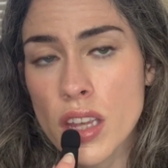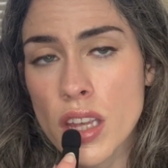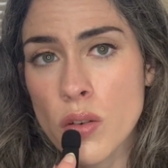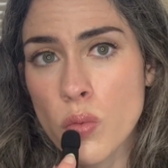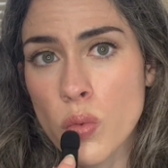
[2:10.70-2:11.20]

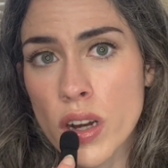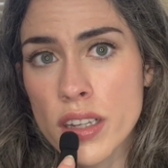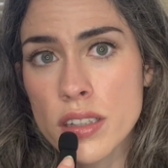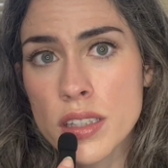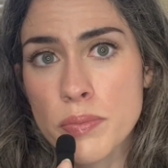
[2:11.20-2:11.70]
it
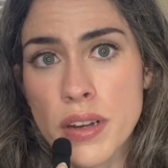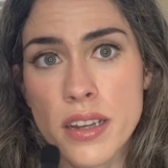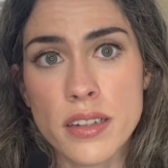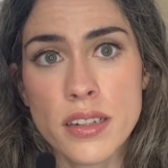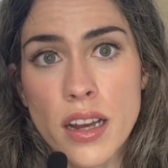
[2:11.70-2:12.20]
was,
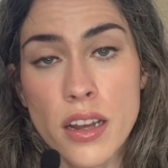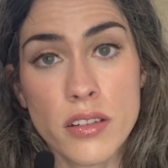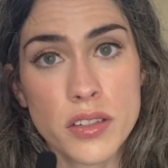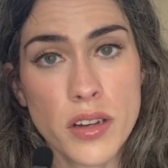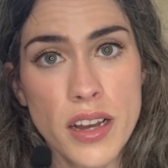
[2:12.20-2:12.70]
but I
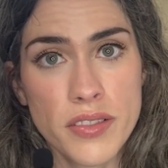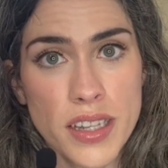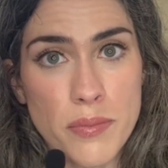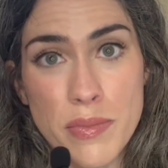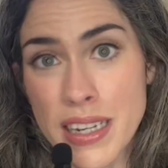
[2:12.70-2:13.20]
also have like
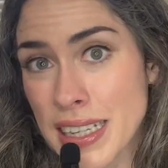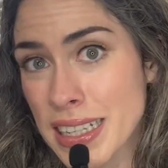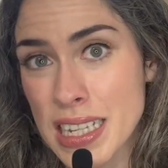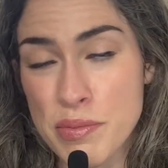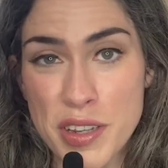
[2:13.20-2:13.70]
a mini
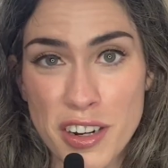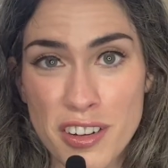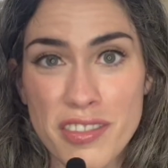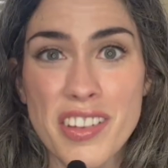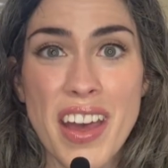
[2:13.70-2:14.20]
TBR
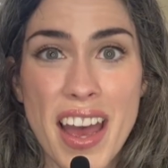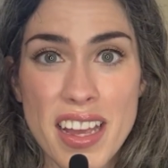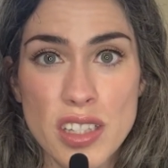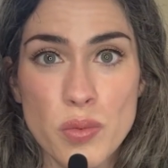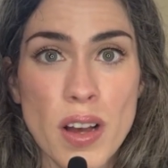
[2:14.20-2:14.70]
for that
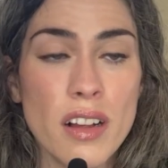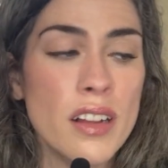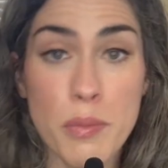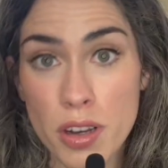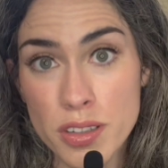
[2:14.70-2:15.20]
as well.
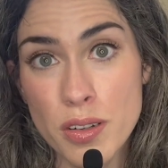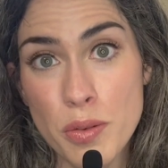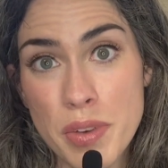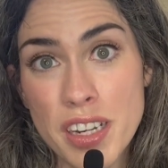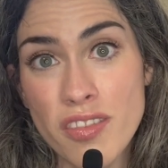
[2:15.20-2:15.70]
I'm also
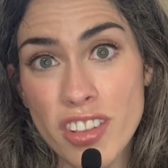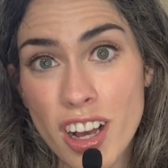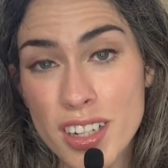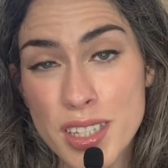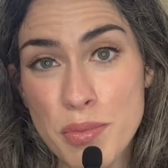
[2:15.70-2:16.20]
hoping to
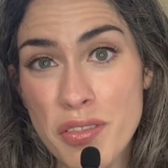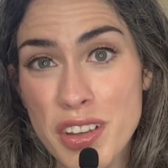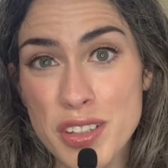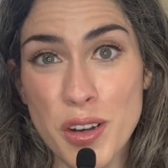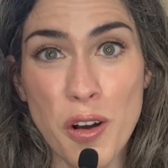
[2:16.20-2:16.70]
vlog some of
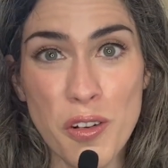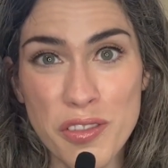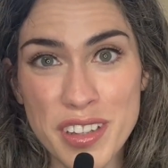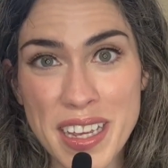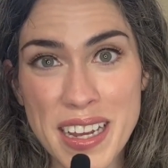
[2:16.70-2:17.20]
it, so
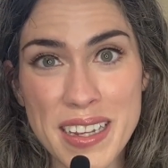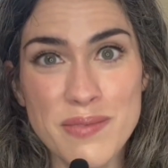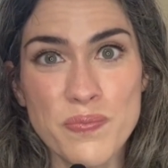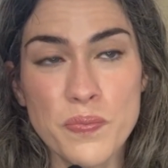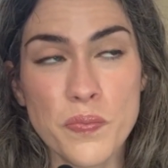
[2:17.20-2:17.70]
hopefully I
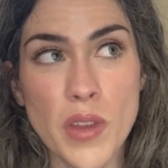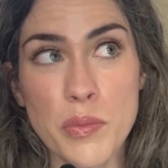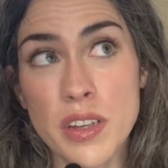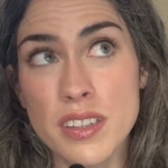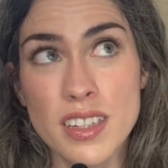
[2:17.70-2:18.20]
am
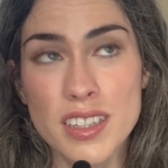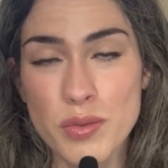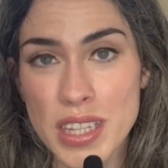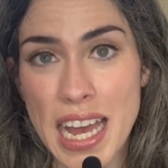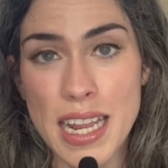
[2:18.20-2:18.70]
consistent
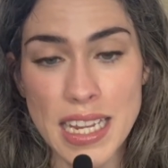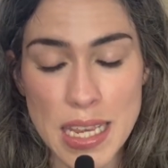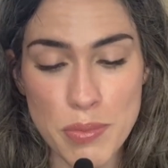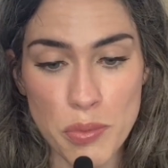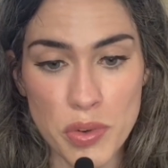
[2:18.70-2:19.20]
with that and
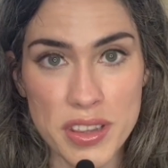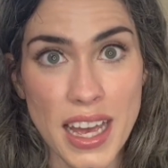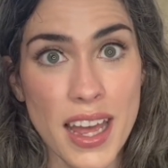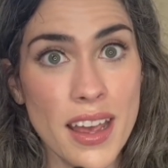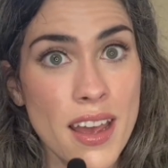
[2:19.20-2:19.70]
keep up with that.